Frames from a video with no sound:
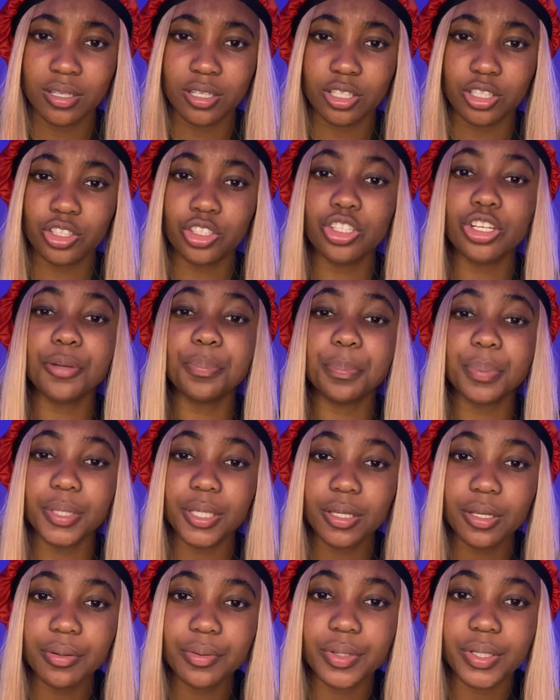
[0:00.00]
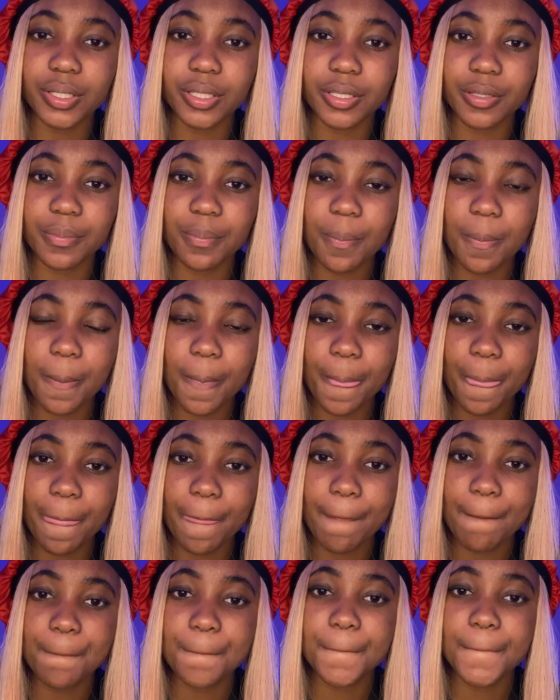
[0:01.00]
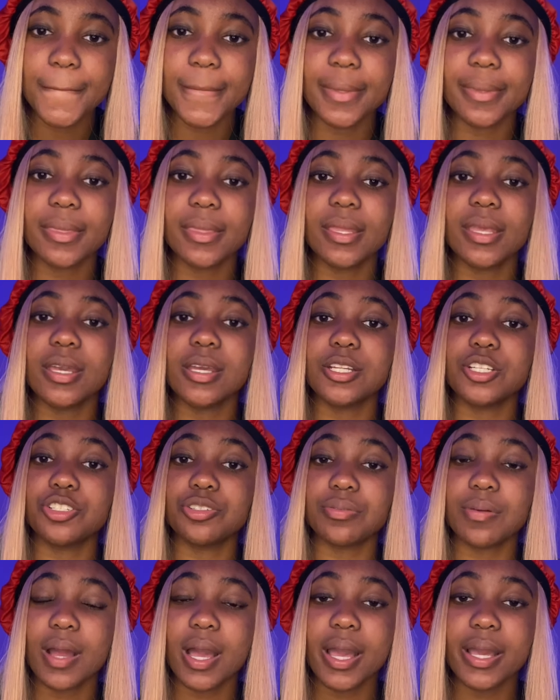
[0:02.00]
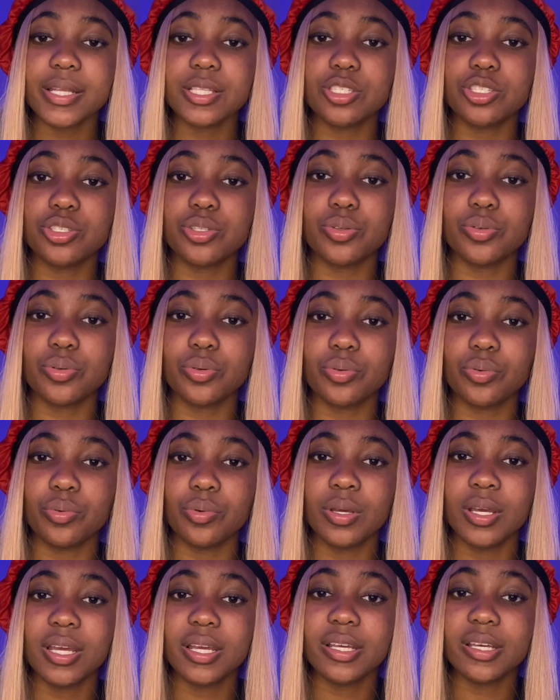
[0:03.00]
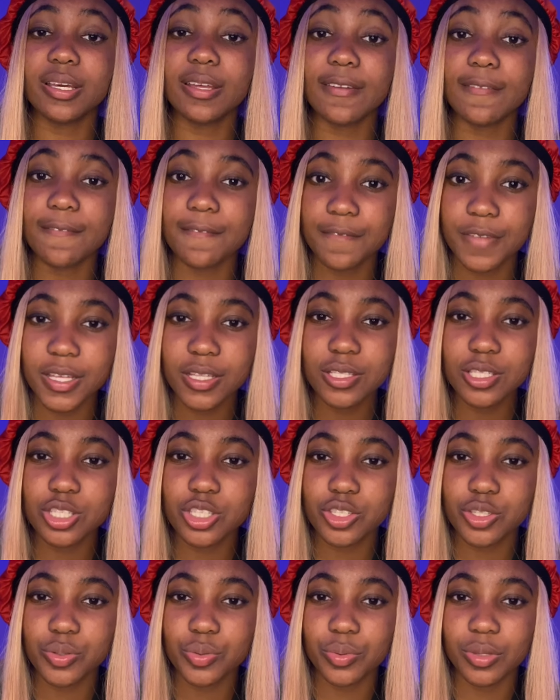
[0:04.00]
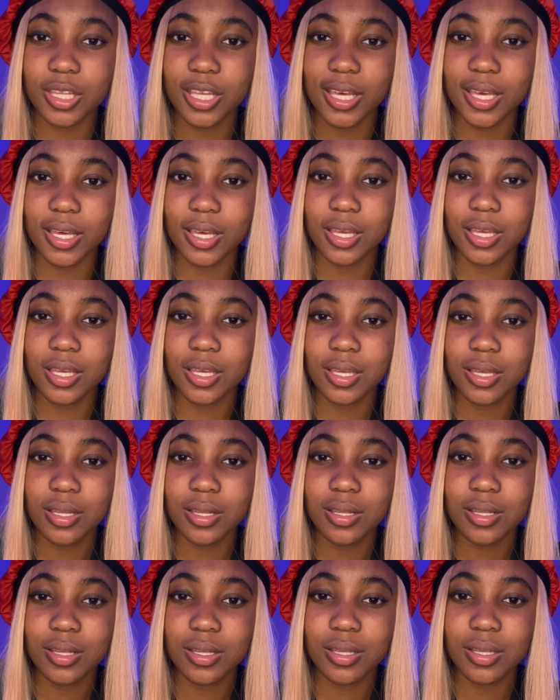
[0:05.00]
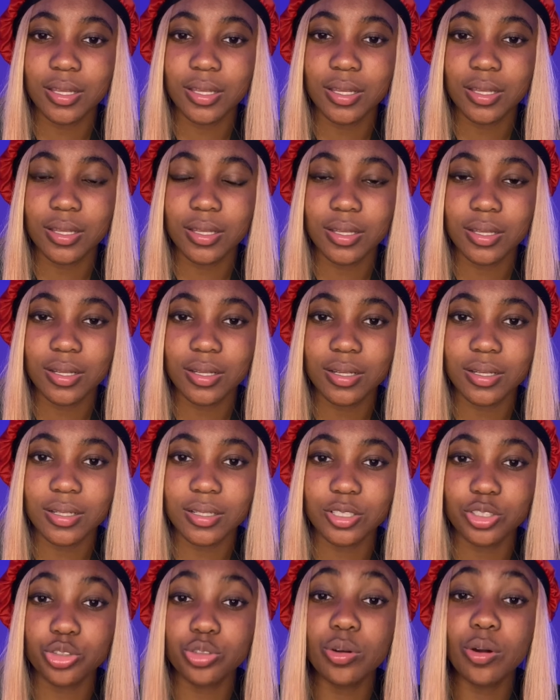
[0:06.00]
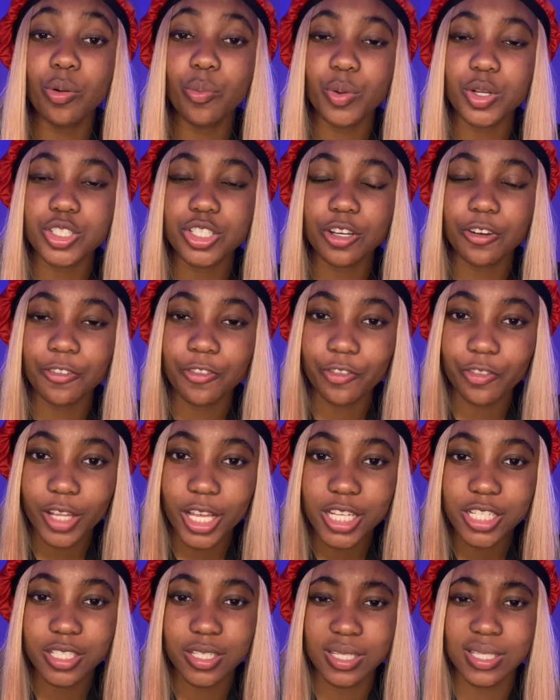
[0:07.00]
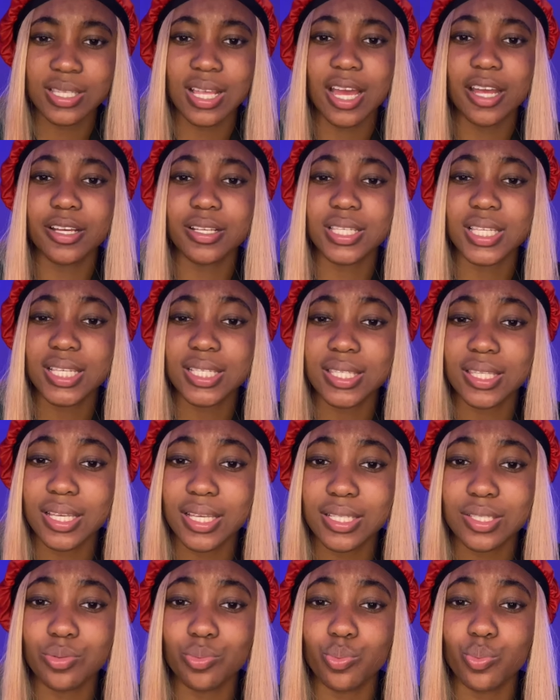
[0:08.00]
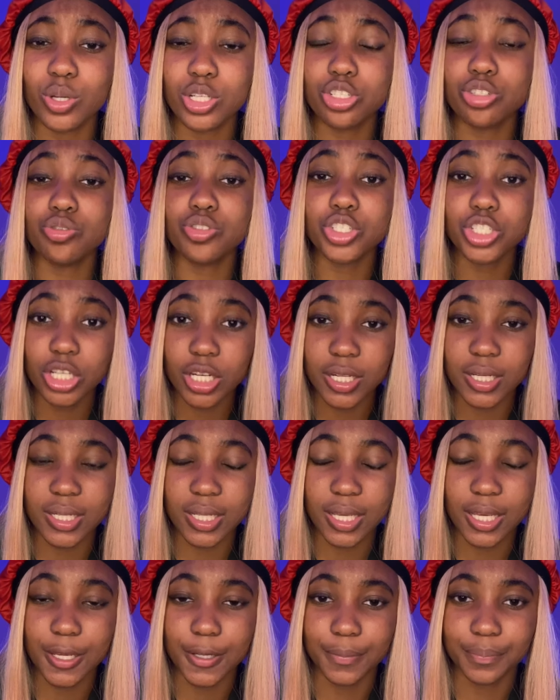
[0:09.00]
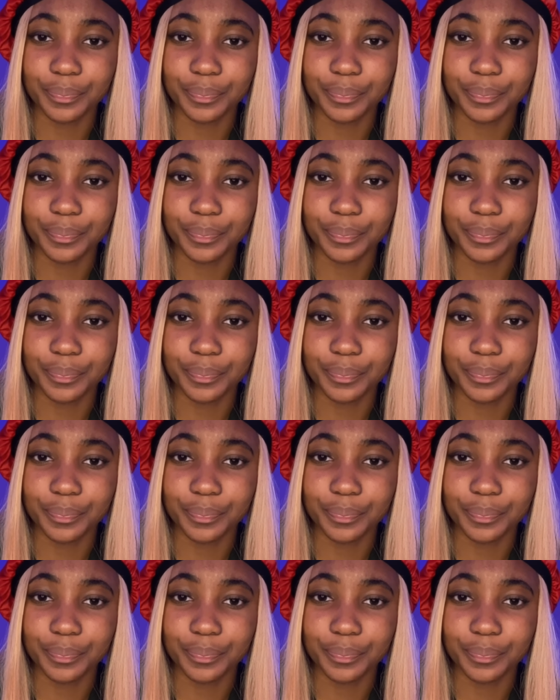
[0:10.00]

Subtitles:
your purity and try to convince you that doing what your flesh desires is what you should have did